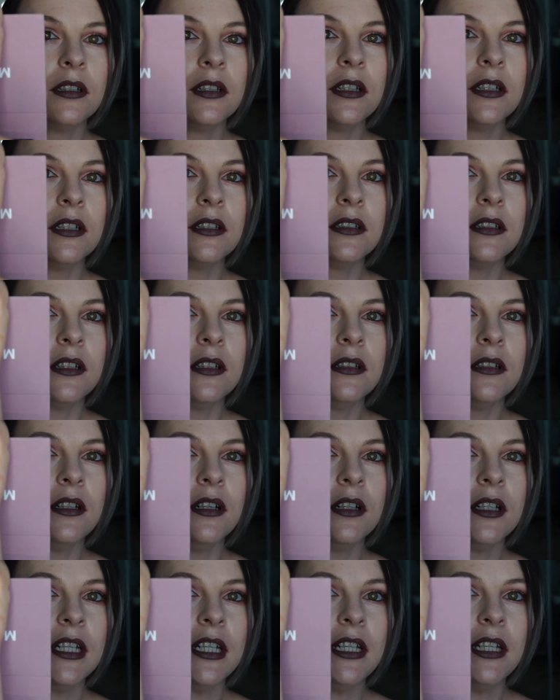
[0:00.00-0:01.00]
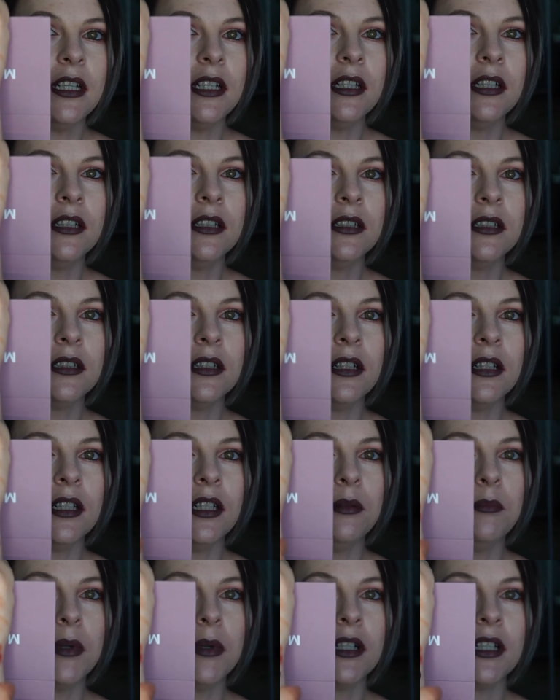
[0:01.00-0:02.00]
There's my doggy.
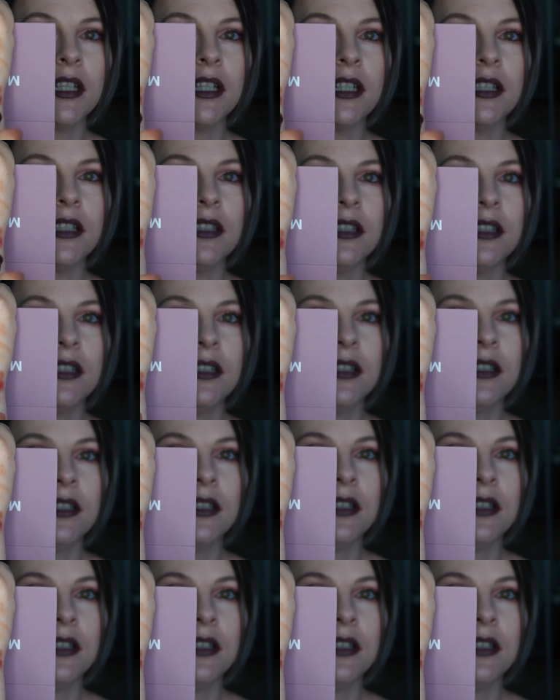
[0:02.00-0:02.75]
Doggy Birkin.